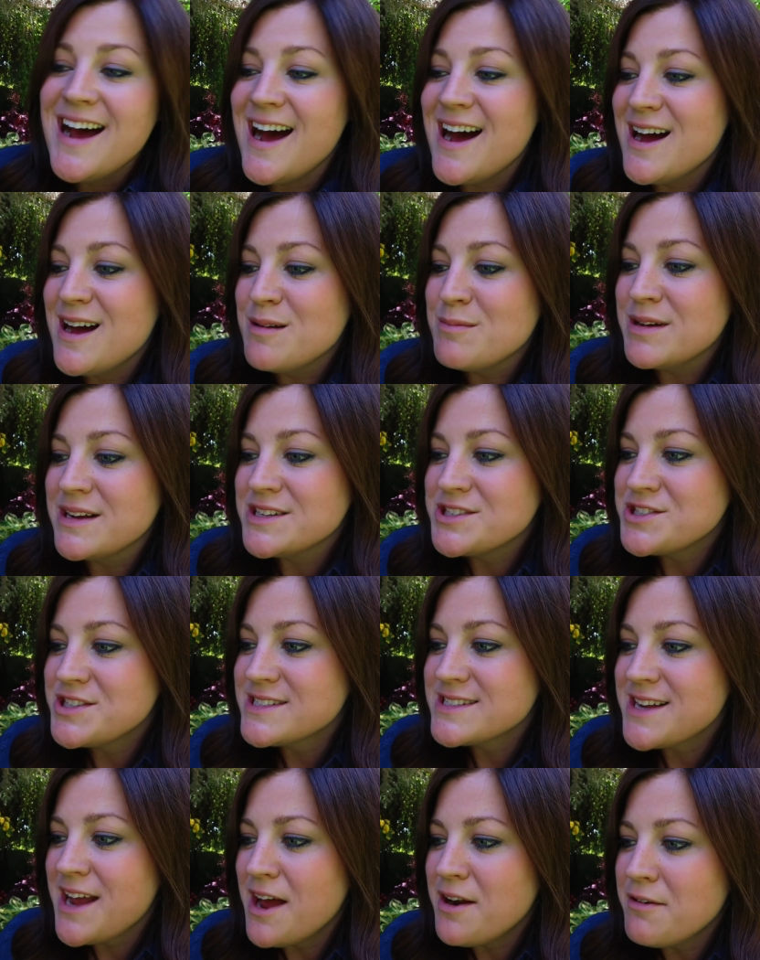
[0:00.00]
Um, it's
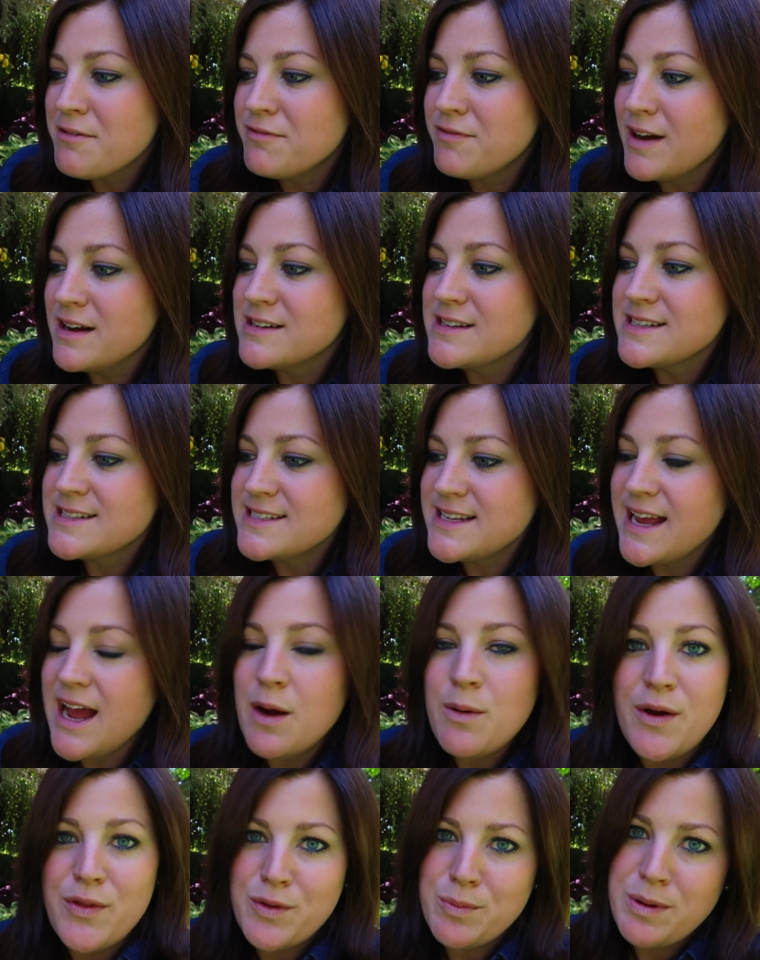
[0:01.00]
just kind of fun to see
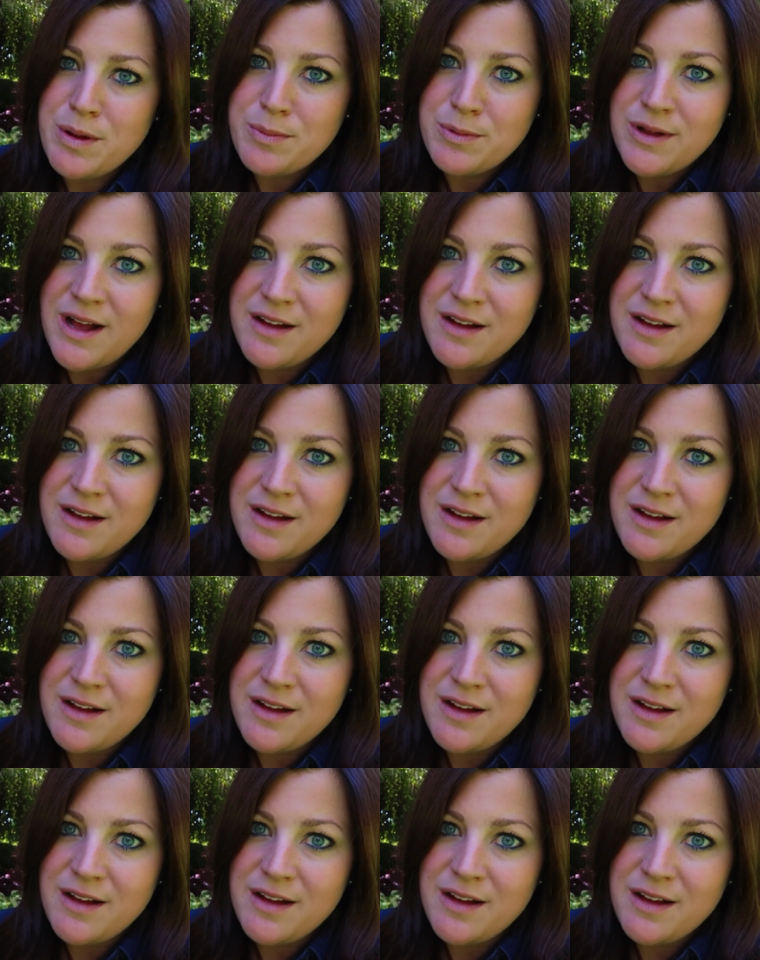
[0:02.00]
how other people